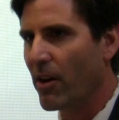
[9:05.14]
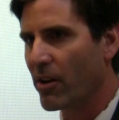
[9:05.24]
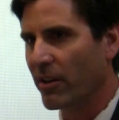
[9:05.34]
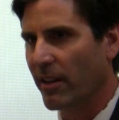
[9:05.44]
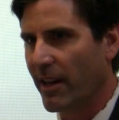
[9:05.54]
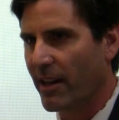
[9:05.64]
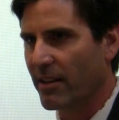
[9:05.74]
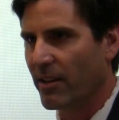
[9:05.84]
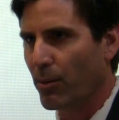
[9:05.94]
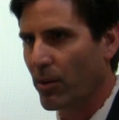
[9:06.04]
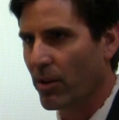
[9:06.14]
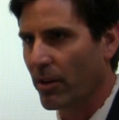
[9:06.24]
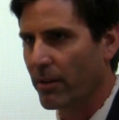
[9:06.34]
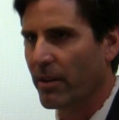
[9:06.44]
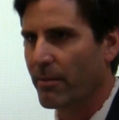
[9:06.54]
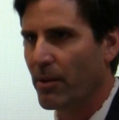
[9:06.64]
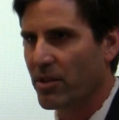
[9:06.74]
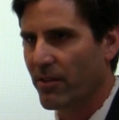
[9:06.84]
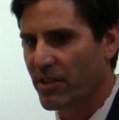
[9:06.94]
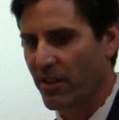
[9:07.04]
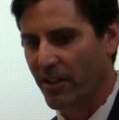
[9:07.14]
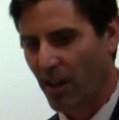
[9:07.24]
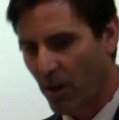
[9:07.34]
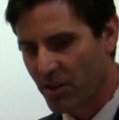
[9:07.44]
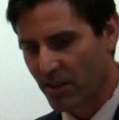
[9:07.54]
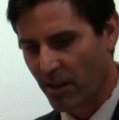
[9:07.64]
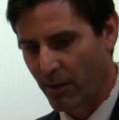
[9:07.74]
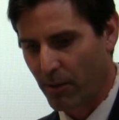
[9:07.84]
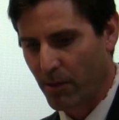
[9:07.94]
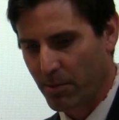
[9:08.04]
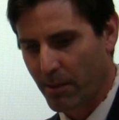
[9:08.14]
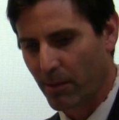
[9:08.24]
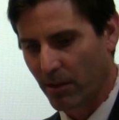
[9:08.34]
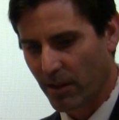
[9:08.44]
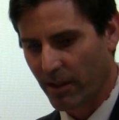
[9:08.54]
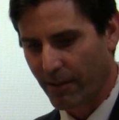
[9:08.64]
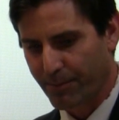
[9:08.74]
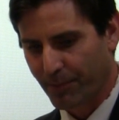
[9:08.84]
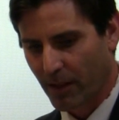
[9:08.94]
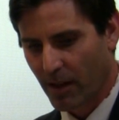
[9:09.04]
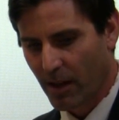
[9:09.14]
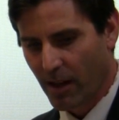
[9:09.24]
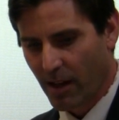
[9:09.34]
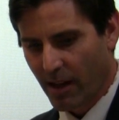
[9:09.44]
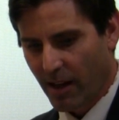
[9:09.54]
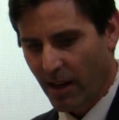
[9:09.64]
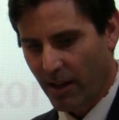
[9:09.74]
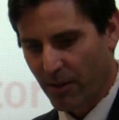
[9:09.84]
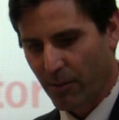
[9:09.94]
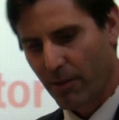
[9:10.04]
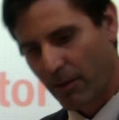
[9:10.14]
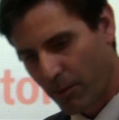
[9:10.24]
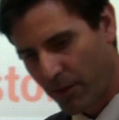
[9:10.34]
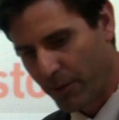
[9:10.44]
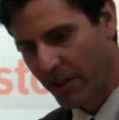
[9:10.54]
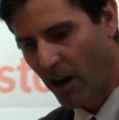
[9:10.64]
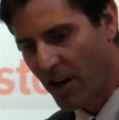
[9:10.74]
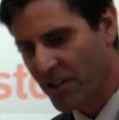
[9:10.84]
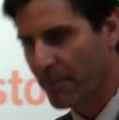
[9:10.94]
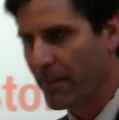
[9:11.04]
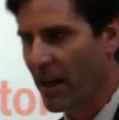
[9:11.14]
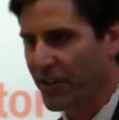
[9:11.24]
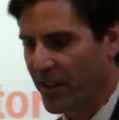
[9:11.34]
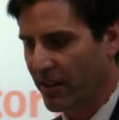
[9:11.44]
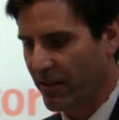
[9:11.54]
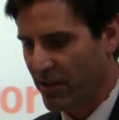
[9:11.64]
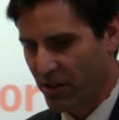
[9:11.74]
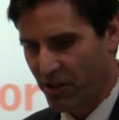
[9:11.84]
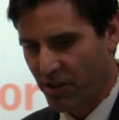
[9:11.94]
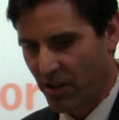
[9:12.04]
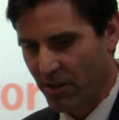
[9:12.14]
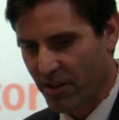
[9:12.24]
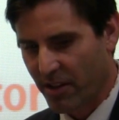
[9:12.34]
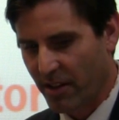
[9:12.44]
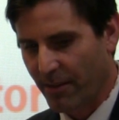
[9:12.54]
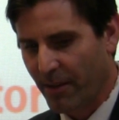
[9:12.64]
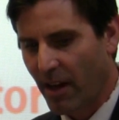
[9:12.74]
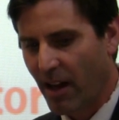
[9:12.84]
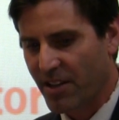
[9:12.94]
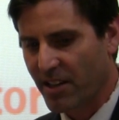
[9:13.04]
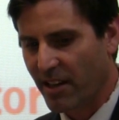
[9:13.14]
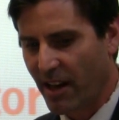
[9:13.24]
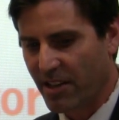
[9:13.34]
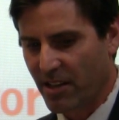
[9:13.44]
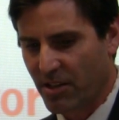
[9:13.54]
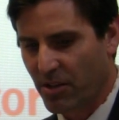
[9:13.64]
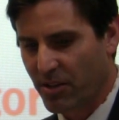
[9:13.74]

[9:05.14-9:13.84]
of all the land in the world. Most of it's on the coastline where most people live. And with regard to melting, this just shows the sea ice in